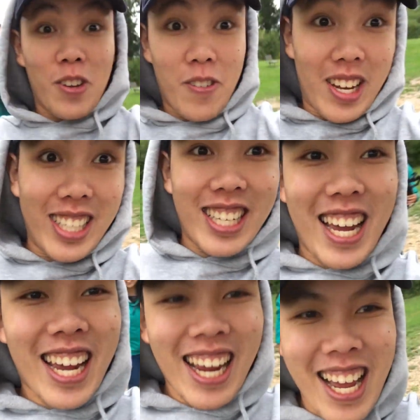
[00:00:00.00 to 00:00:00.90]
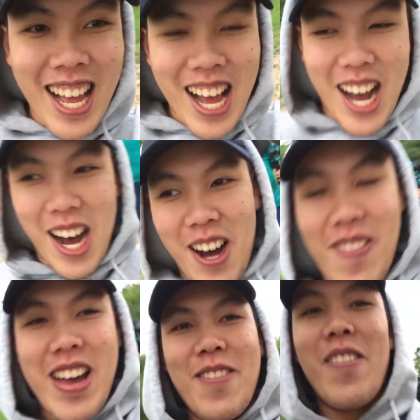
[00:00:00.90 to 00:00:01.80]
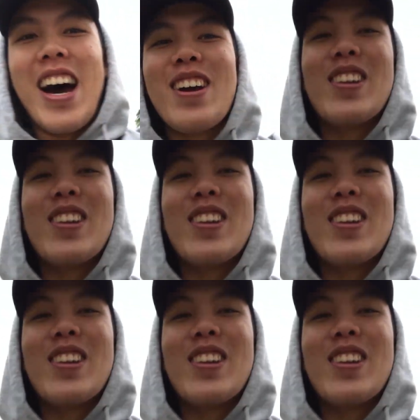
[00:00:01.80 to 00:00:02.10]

of UVSA. Um, and my